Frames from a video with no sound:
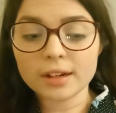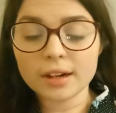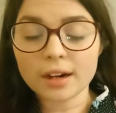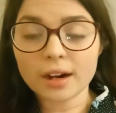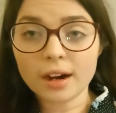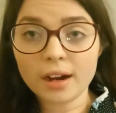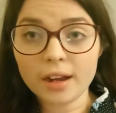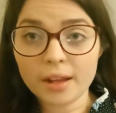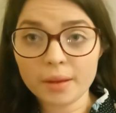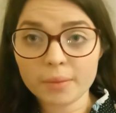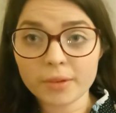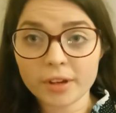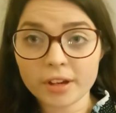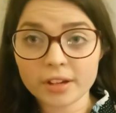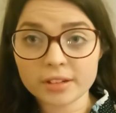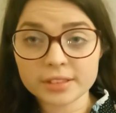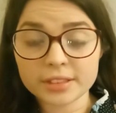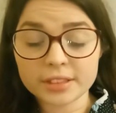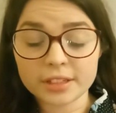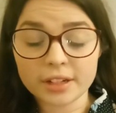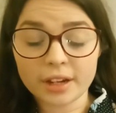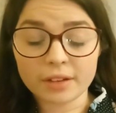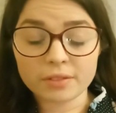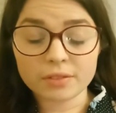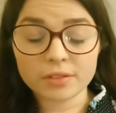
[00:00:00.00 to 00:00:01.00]
I am going
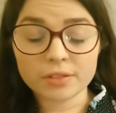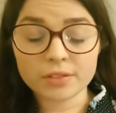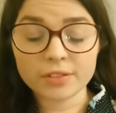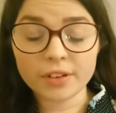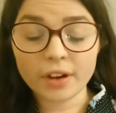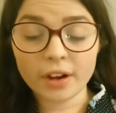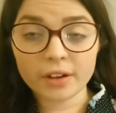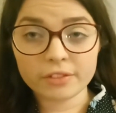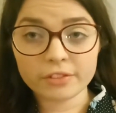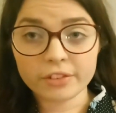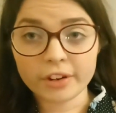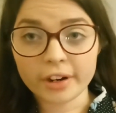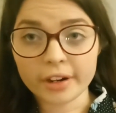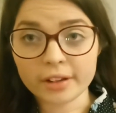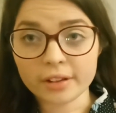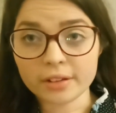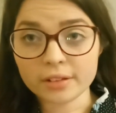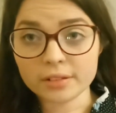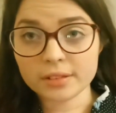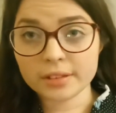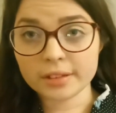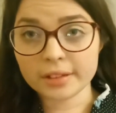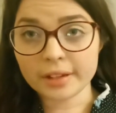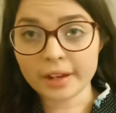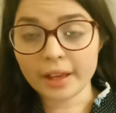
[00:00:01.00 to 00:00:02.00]
to have a very, very
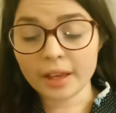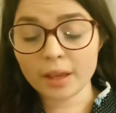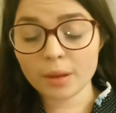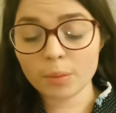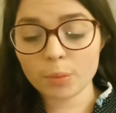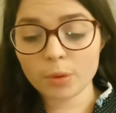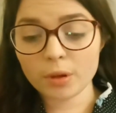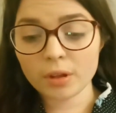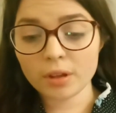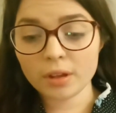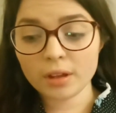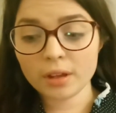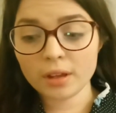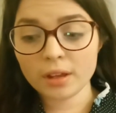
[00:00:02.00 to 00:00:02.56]
good sleep.